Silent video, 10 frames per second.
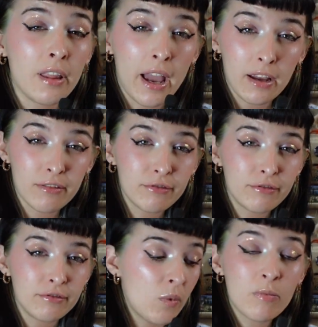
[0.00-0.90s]

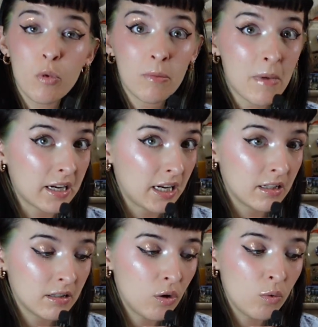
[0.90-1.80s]
life with more
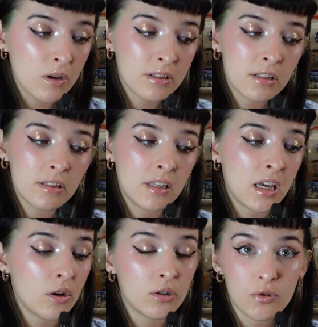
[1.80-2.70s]
money, who wants to
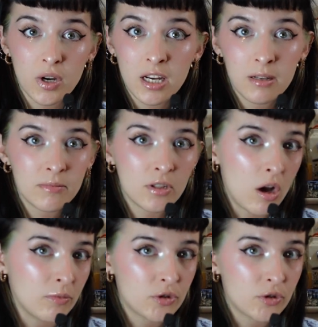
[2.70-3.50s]
see her dreams come